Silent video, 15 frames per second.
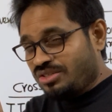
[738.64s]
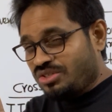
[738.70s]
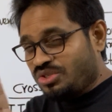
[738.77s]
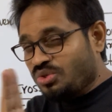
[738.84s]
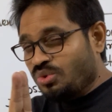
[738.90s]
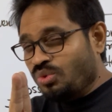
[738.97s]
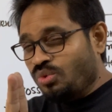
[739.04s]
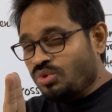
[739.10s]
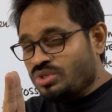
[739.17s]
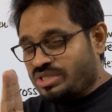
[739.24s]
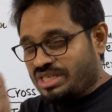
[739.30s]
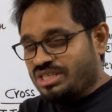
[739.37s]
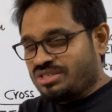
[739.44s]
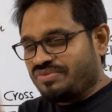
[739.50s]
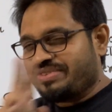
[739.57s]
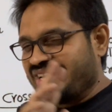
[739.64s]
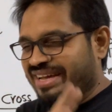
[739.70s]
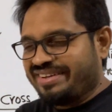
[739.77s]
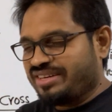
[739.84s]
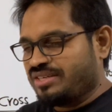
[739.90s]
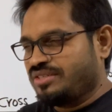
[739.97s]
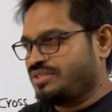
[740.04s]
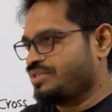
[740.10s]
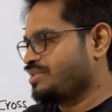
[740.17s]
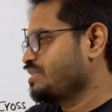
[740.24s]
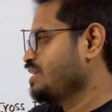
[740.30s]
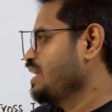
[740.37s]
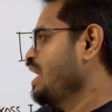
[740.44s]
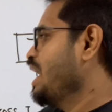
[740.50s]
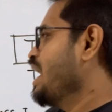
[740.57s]
two sets of characters.
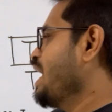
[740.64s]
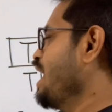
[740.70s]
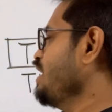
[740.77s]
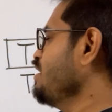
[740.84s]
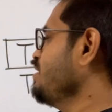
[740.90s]
And